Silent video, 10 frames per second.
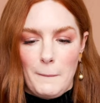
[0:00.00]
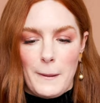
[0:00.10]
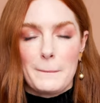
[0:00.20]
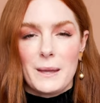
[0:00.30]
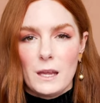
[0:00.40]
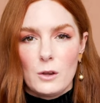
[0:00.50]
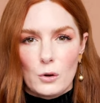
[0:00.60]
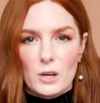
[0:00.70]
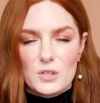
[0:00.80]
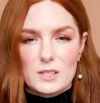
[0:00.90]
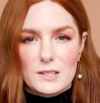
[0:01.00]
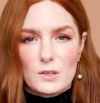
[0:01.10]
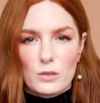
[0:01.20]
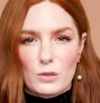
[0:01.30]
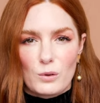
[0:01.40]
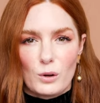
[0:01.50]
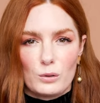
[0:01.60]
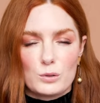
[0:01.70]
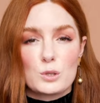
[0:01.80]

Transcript: but being an orange, it doesn't throw